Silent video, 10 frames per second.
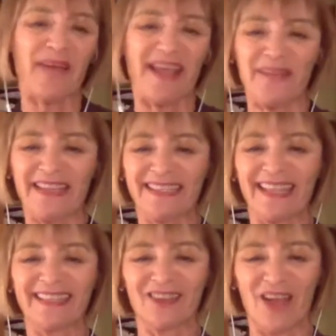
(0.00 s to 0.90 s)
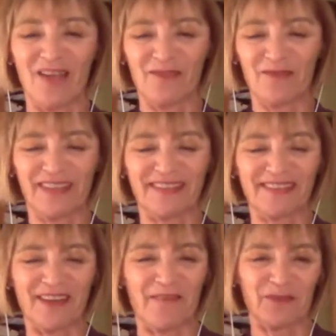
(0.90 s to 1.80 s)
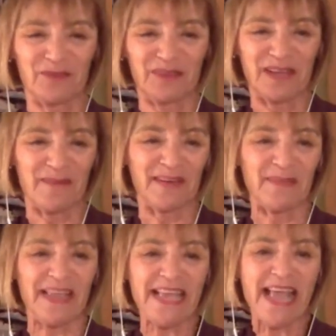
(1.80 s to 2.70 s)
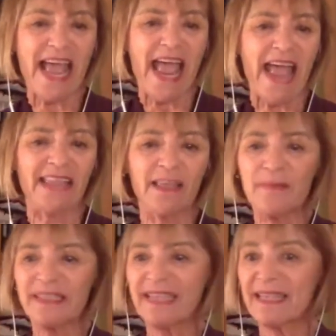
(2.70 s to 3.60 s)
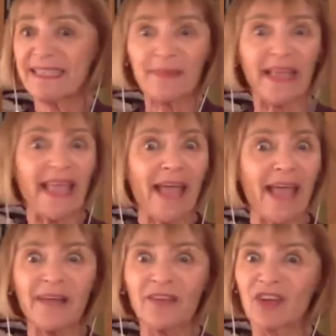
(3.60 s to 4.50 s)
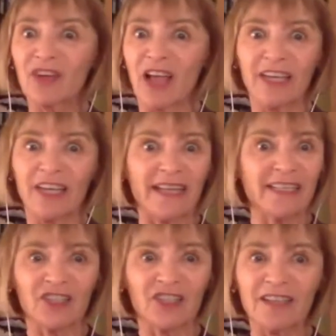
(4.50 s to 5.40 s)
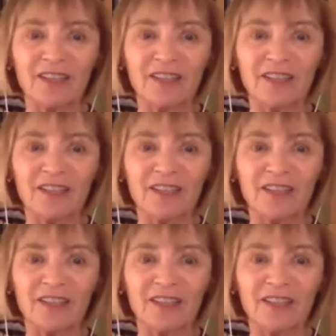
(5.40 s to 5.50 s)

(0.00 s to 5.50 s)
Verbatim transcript: my sons-in-law feel comfortable coming to me, and they may say something like, "Hey, mother-in-law, you know, I need to talk to you